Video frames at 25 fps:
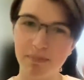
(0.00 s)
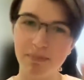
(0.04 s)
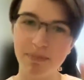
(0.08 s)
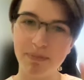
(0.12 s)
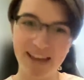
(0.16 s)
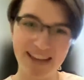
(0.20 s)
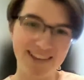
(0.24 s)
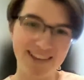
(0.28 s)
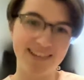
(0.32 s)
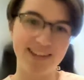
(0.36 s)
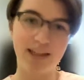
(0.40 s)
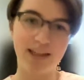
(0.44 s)

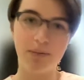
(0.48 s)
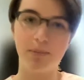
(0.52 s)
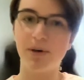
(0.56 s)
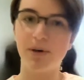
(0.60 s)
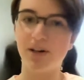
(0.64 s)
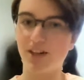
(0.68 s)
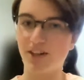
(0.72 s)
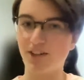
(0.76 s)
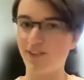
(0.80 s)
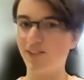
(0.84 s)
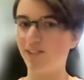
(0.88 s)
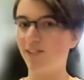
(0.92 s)
basic
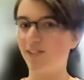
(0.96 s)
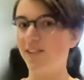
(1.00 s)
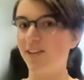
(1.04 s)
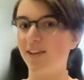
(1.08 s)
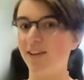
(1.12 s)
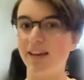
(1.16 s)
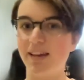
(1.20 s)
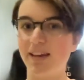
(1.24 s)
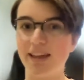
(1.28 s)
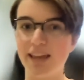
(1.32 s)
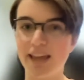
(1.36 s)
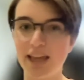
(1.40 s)
parts:
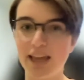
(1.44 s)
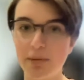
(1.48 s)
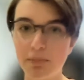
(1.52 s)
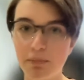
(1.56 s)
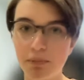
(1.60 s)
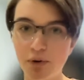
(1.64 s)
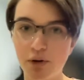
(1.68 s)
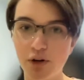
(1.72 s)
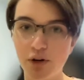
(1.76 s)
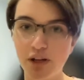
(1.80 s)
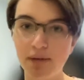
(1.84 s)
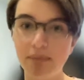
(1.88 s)

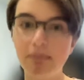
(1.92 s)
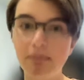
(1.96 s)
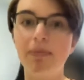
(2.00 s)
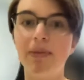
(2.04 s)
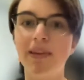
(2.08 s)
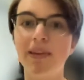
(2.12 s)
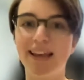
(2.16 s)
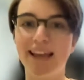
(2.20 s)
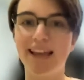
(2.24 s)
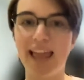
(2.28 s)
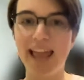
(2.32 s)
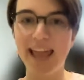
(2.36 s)
input,
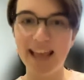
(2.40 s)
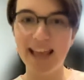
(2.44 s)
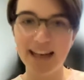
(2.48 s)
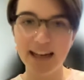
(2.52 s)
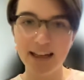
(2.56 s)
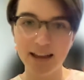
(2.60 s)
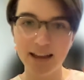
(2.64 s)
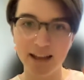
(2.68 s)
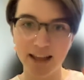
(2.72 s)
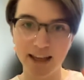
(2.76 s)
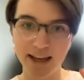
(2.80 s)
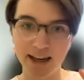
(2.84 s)

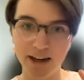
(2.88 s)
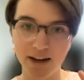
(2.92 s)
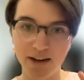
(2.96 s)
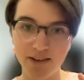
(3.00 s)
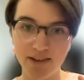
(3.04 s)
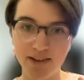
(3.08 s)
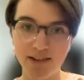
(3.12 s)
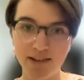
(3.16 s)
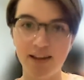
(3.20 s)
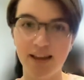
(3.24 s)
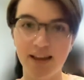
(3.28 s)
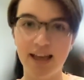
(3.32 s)
hidden
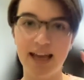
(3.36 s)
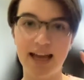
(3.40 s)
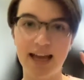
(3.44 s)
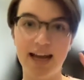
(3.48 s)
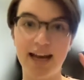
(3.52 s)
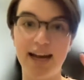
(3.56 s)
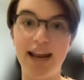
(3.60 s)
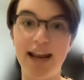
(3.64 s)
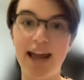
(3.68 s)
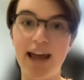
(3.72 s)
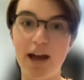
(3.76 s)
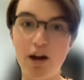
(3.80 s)
layers,
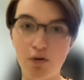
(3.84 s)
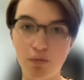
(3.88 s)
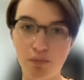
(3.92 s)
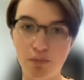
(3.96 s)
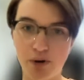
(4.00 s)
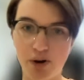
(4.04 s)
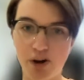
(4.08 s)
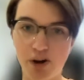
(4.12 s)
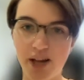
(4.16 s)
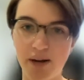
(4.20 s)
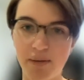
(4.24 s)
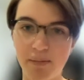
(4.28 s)
and
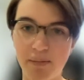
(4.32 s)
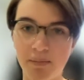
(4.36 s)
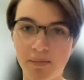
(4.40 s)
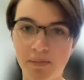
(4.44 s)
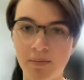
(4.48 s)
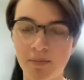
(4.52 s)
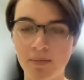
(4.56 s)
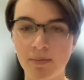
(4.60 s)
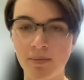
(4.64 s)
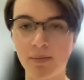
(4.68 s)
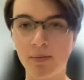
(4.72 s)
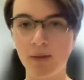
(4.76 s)
output.
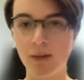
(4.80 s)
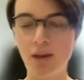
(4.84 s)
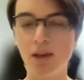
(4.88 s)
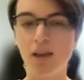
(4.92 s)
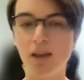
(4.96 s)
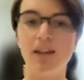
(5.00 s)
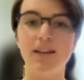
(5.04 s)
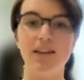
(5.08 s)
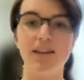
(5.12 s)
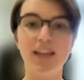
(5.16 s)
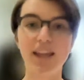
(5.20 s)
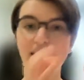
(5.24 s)

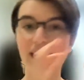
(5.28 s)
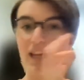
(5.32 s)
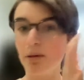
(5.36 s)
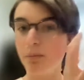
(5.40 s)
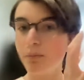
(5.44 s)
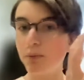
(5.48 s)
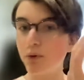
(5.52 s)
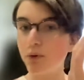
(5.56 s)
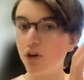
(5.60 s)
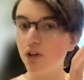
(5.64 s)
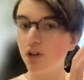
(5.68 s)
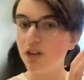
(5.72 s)
The
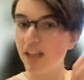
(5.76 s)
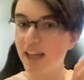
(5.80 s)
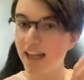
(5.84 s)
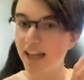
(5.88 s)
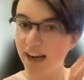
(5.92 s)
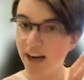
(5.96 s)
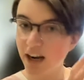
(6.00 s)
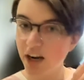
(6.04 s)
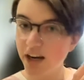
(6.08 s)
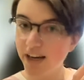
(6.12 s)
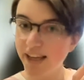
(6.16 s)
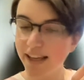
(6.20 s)
input
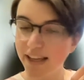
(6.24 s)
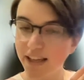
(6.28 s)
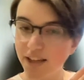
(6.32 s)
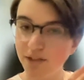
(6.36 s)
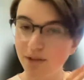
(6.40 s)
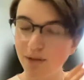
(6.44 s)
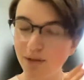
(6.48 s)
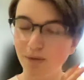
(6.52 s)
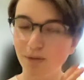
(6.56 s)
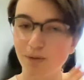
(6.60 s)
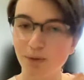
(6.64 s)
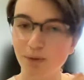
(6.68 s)
layer
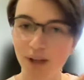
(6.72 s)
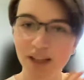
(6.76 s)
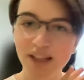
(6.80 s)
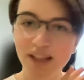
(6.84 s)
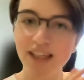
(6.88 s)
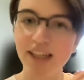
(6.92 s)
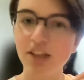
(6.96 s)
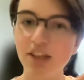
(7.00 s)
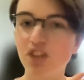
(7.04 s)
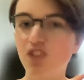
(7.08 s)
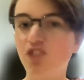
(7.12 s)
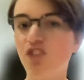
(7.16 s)
is
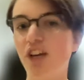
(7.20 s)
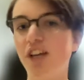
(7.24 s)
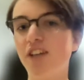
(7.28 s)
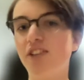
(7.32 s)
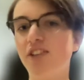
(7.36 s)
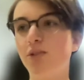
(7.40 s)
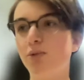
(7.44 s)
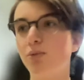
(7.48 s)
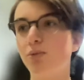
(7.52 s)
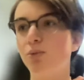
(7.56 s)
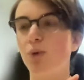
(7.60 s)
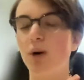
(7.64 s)
really
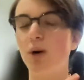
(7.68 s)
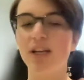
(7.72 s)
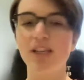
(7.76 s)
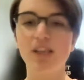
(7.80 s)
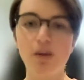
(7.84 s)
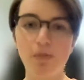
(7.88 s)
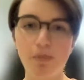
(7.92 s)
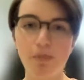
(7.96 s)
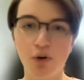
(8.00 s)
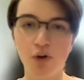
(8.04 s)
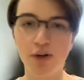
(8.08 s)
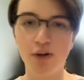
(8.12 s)
just what
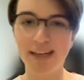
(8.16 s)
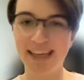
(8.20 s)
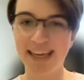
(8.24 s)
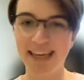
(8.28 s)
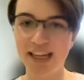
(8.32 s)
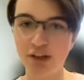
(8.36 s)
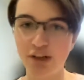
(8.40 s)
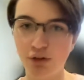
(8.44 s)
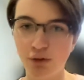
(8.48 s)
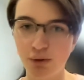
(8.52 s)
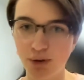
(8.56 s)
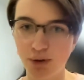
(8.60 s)
you put
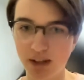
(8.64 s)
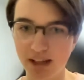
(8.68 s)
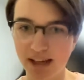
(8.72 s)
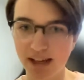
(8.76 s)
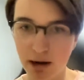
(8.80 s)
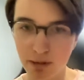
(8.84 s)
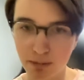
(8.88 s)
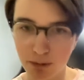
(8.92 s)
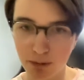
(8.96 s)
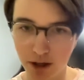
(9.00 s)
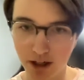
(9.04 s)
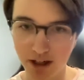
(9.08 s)
into the
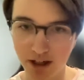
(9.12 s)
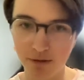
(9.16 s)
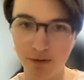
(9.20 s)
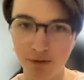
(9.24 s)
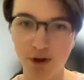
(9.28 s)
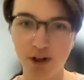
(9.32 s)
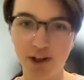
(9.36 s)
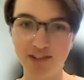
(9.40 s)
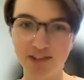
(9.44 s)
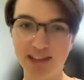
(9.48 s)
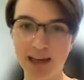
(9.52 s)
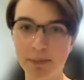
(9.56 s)
network. For
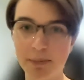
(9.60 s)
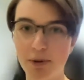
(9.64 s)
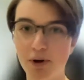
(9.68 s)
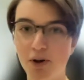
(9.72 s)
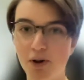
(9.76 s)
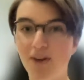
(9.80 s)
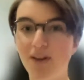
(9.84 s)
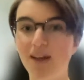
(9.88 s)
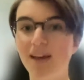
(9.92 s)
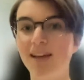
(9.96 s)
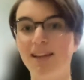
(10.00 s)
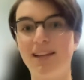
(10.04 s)

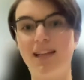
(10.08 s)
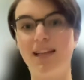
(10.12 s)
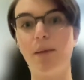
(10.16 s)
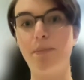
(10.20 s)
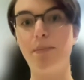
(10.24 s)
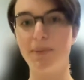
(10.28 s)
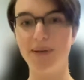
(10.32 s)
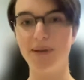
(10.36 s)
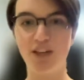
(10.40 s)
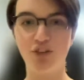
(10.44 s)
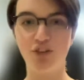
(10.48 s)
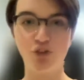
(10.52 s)
example, that
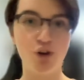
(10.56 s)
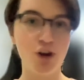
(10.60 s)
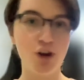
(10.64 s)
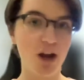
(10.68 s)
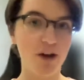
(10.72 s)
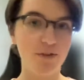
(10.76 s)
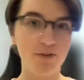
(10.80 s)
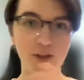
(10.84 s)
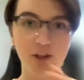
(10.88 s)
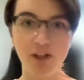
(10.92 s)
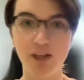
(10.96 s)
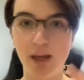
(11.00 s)
picture
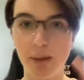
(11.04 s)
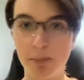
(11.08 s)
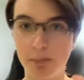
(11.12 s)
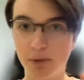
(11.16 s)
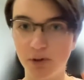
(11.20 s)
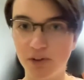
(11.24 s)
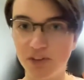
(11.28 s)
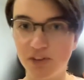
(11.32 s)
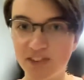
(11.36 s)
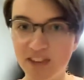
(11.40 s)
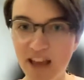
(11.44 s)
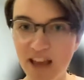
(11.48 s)
of the
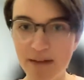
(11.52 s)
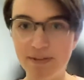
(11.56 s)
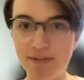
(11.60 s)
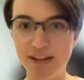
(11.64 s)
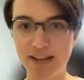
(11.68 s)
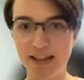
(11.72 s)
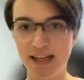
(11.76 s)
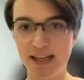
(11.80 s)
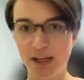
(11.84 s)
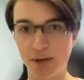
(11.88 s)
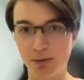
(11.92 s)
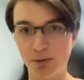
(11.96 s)
number 7
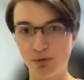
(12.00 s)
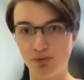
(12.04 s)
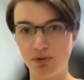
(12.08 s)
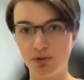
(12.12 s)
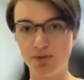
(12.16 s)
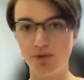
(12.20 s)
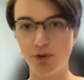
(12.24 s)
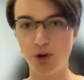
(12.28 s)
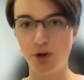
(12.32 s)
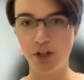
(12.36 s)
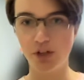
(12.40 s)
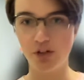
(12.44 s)
that I was
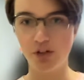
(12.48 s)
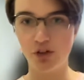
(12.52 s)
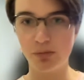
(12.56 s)
referring to